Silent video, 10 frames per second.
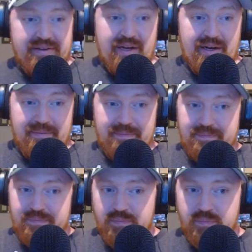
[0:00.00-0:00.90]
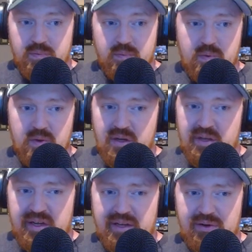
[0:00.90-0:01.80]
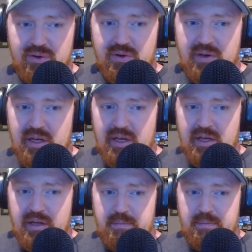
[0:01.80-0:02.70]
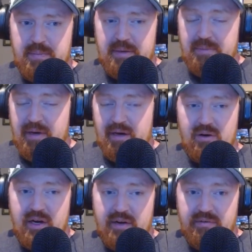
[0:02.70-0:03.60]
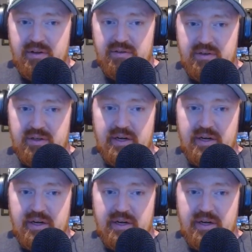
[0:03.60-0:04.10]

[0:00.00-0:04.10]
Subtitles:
I think he'll be better off this year.